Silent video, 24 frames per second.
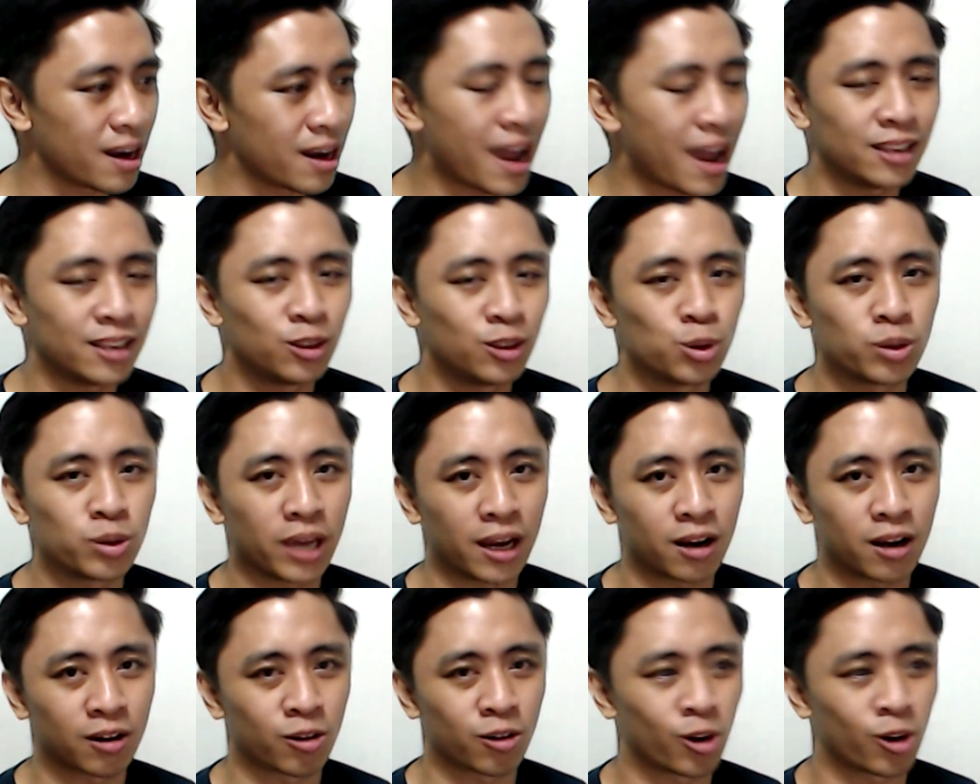I do get
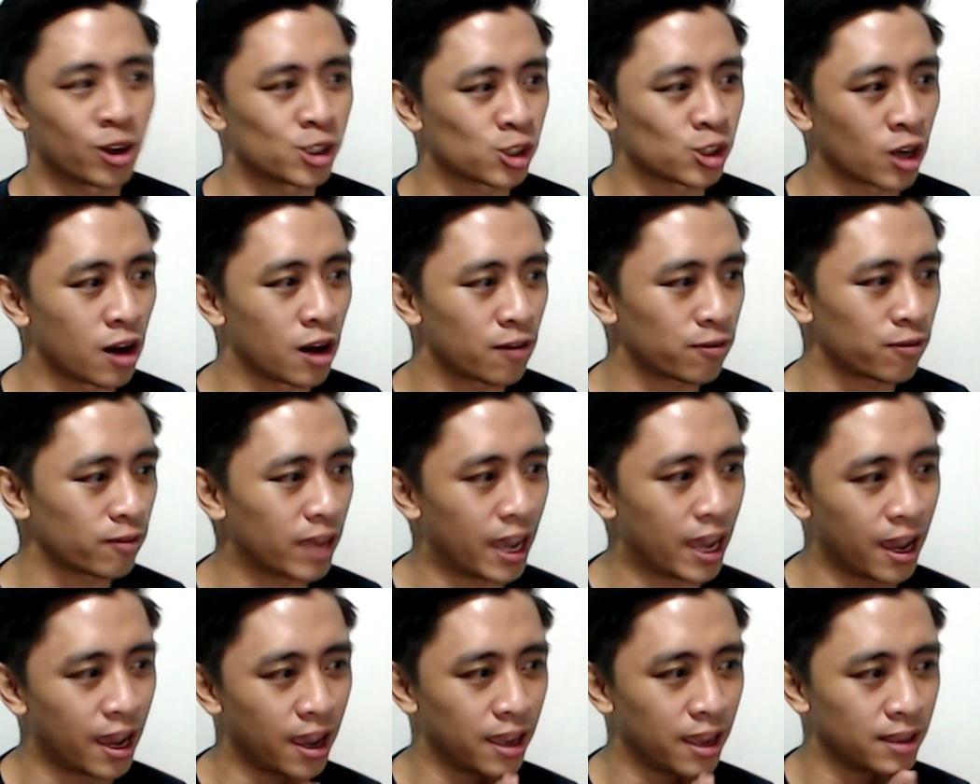a Crunch off,
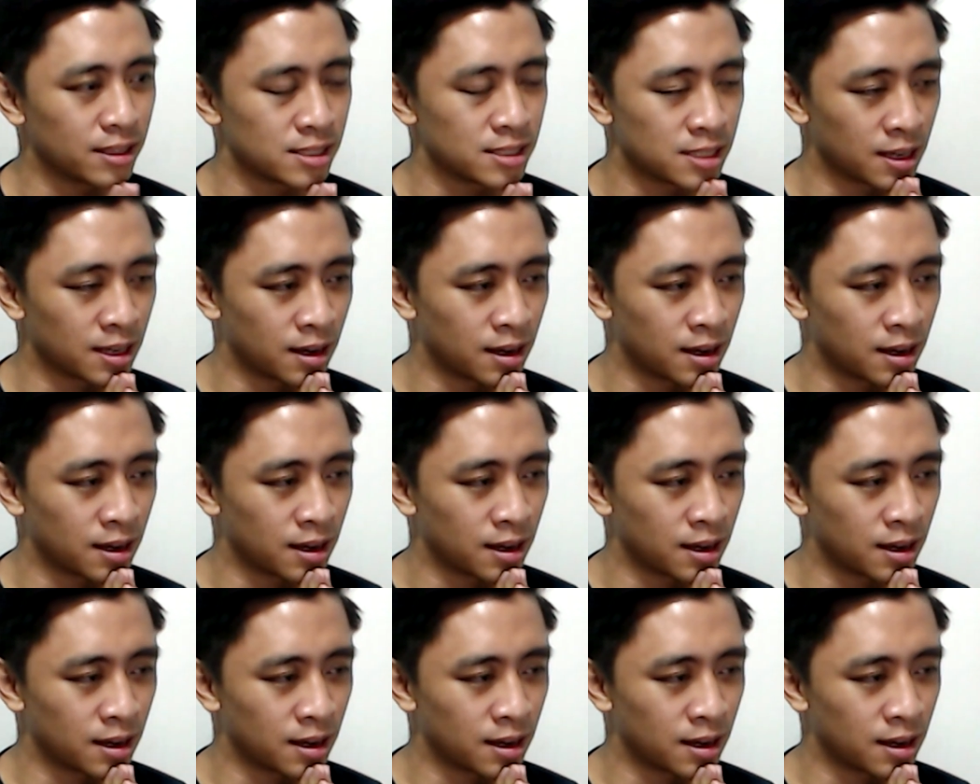and